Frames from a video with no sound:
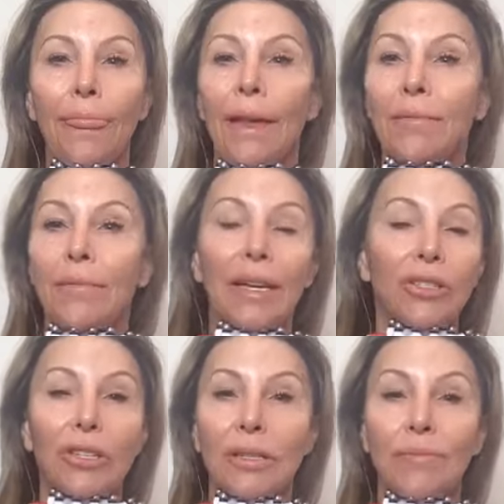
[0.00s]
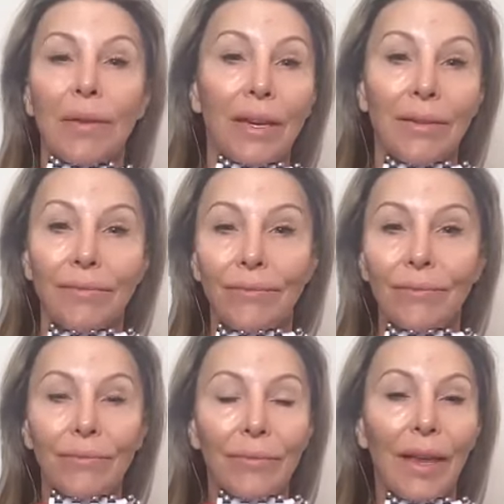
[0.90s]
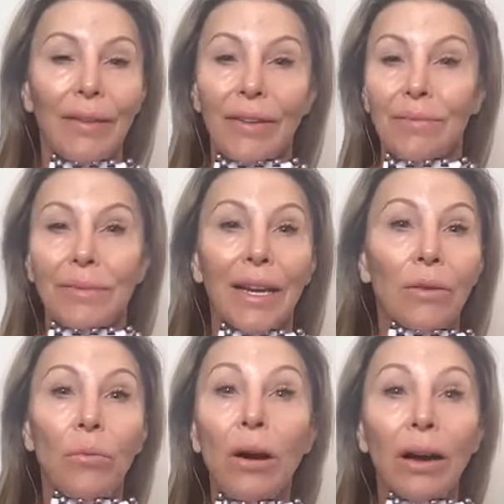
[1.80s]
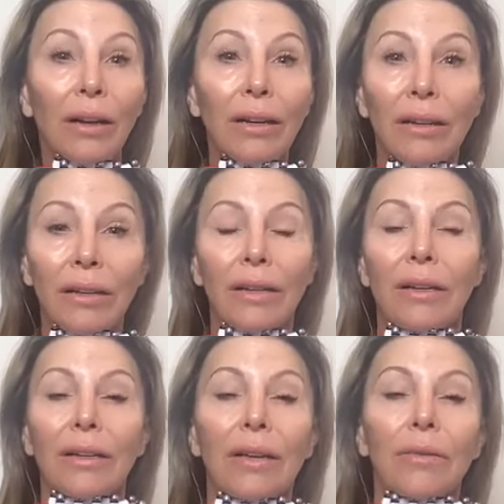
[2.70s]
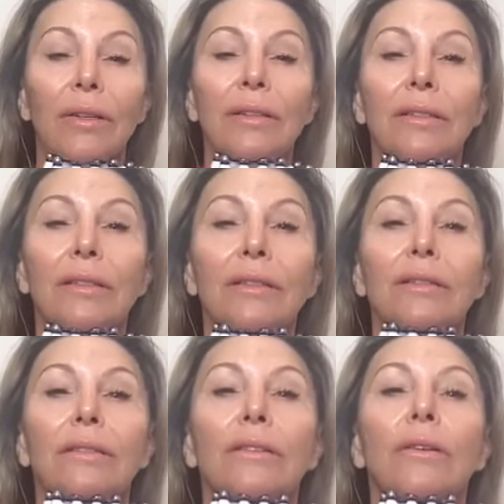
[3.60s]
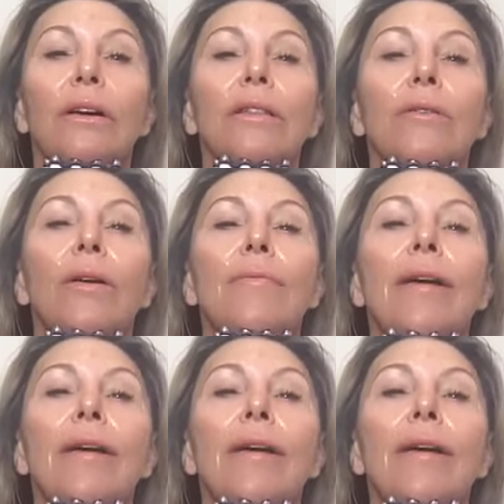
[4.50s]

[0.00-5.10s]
that might just be having them take a walk. Okay, we're going to go all the way